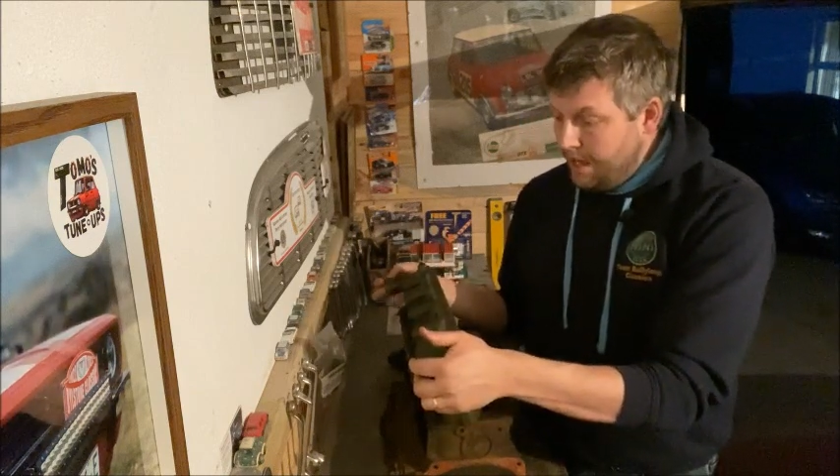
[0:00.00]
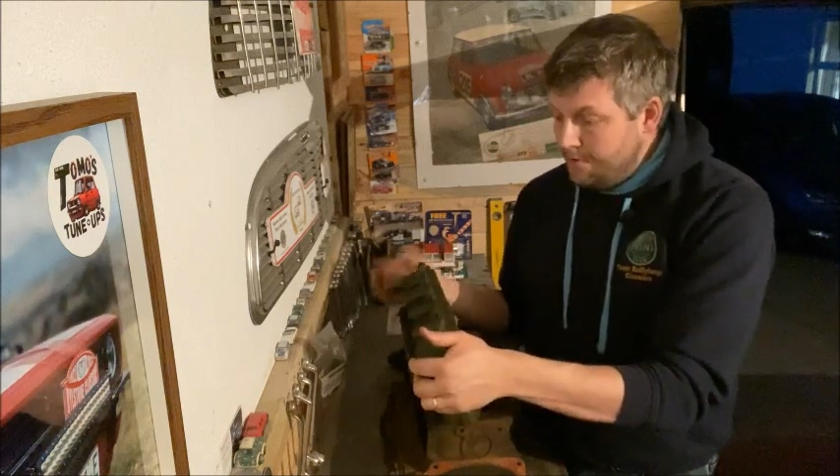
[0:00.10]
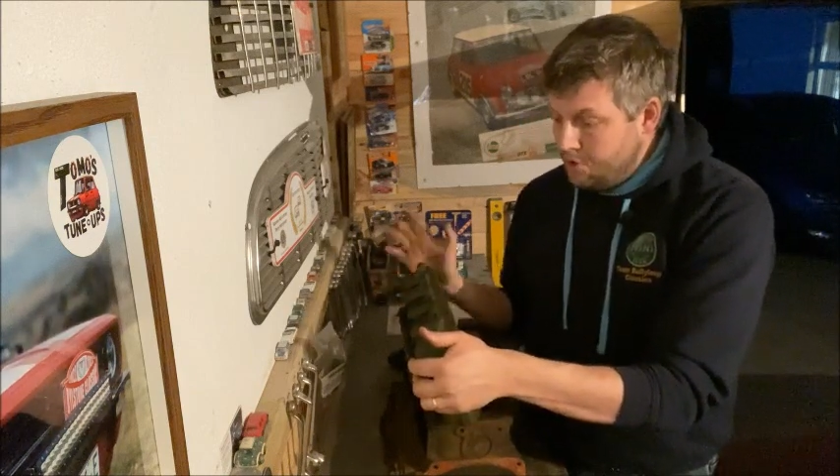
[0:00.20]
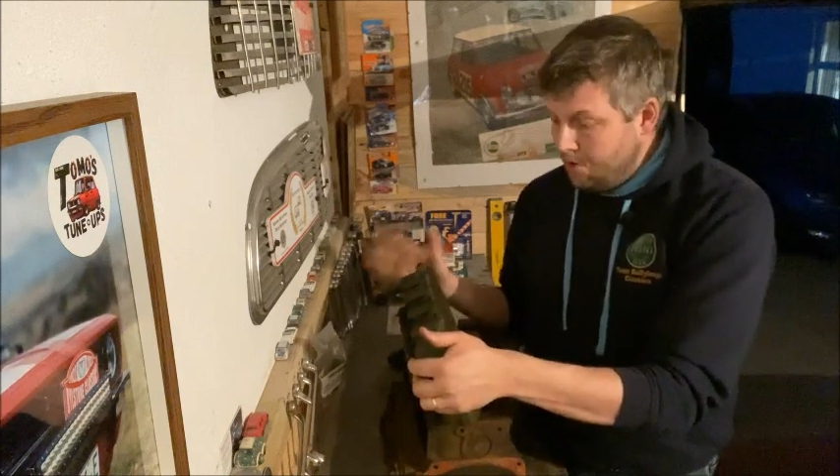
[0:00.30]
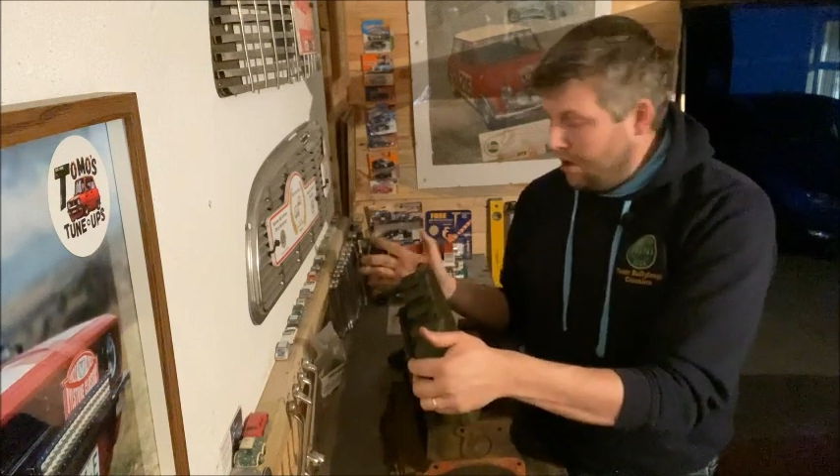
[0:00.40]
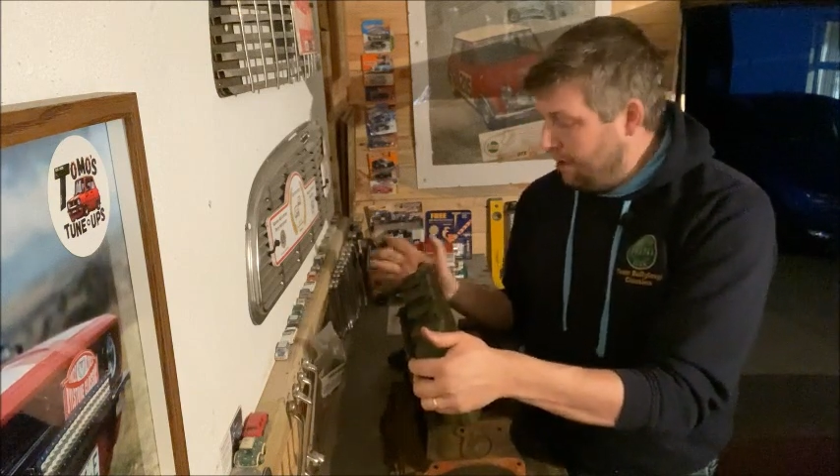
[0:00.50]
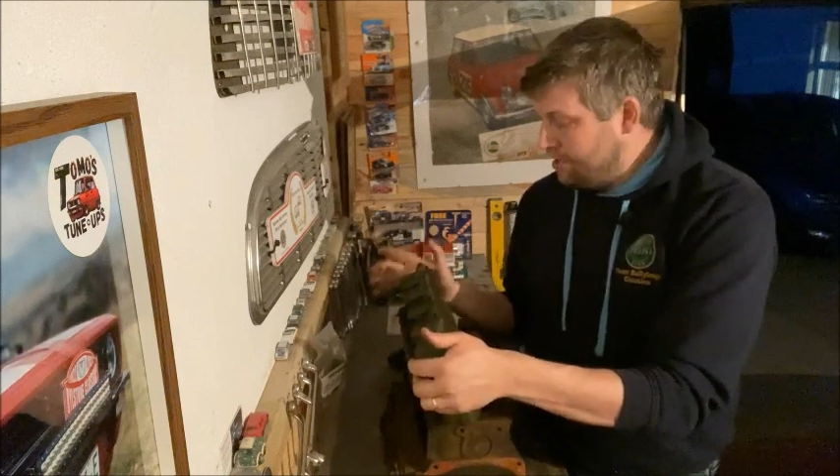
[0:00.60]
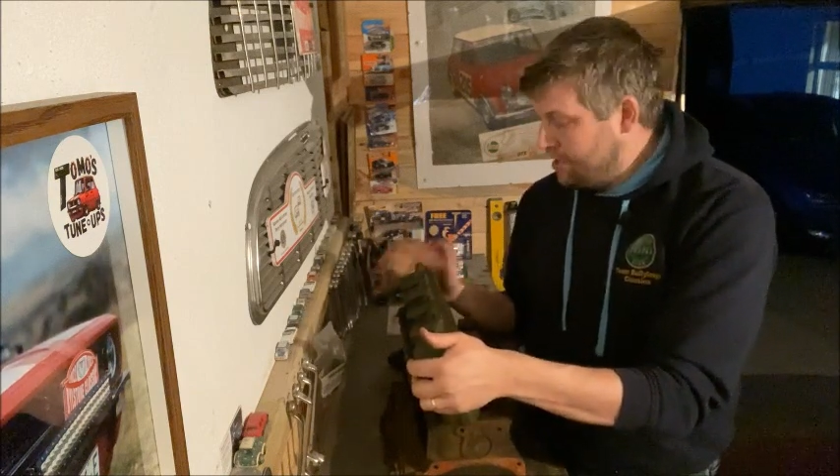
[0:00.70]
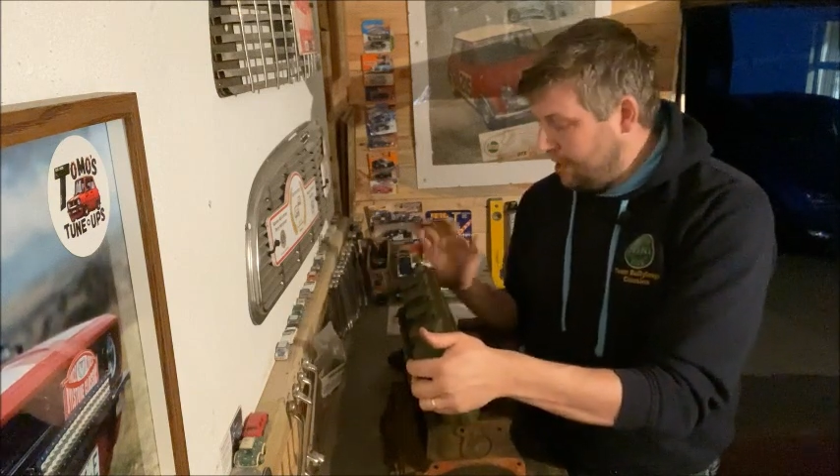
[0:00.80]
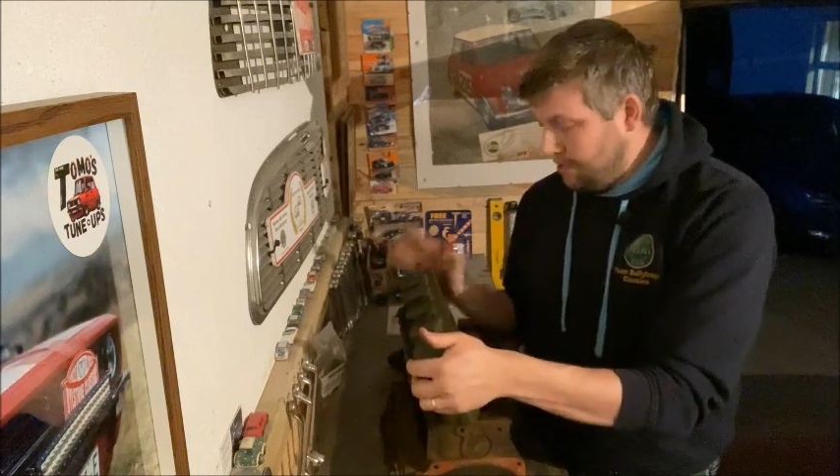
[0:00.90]
would do no harm
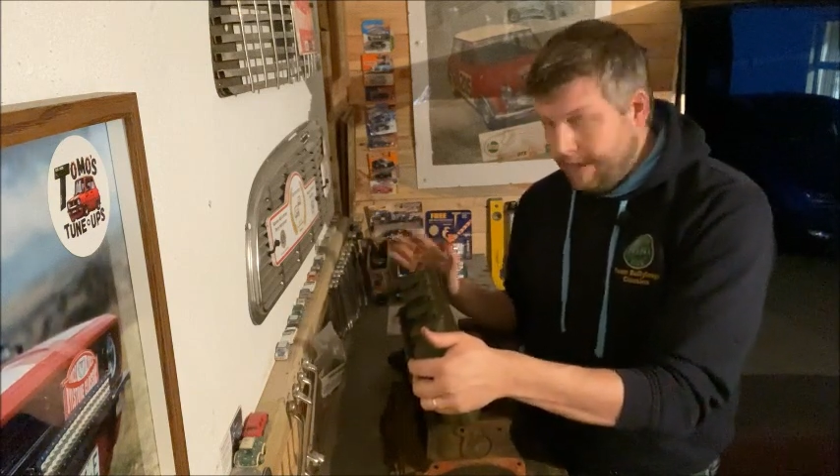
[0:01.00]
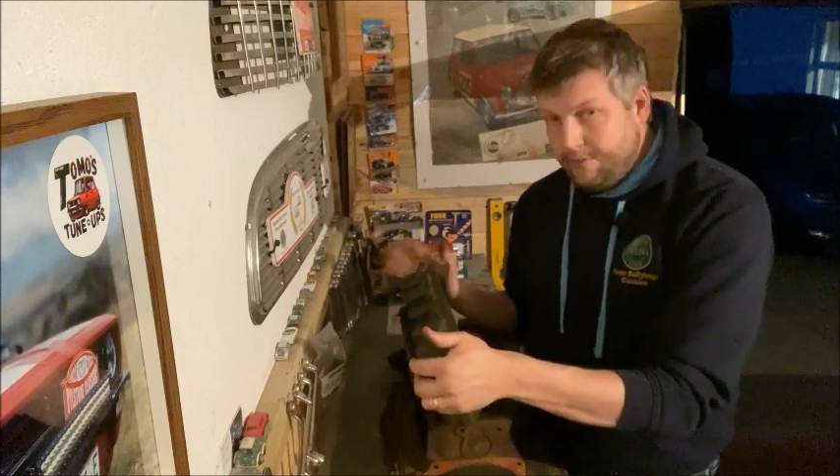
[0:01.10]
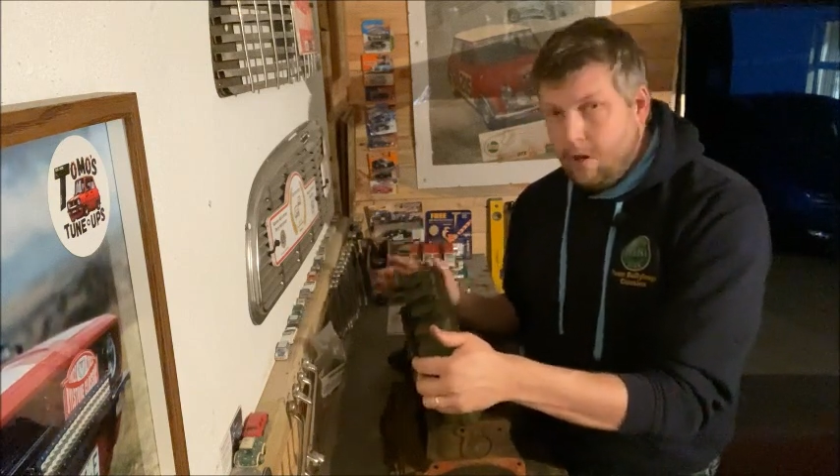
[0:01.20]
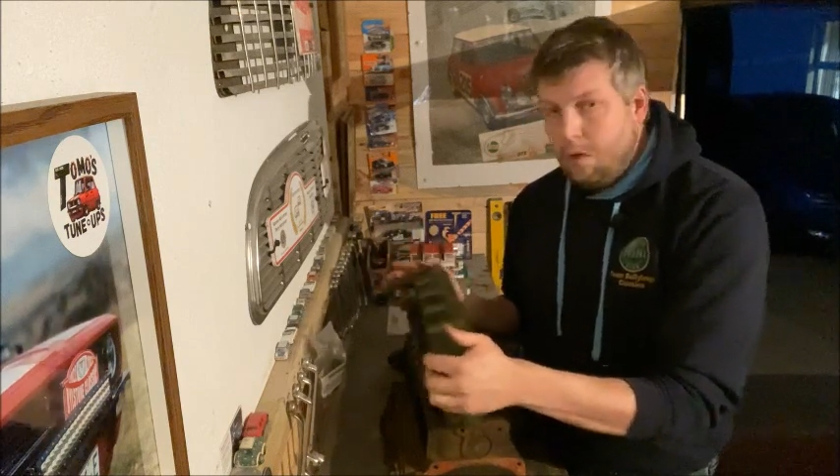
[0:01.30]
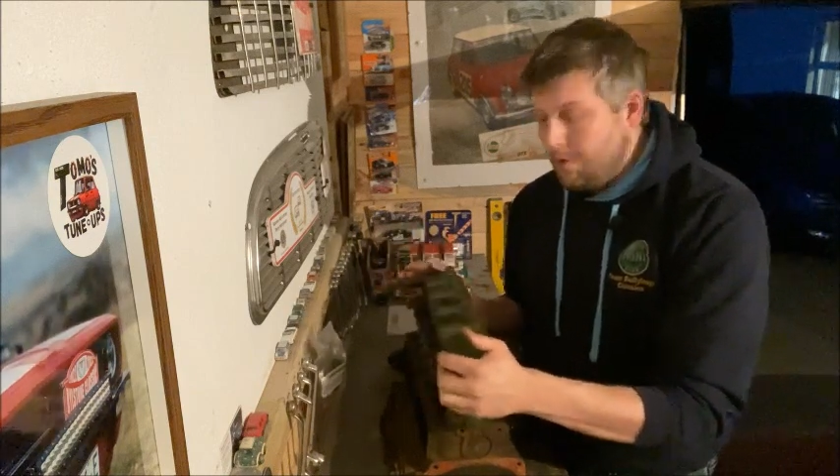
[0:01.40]
just to give it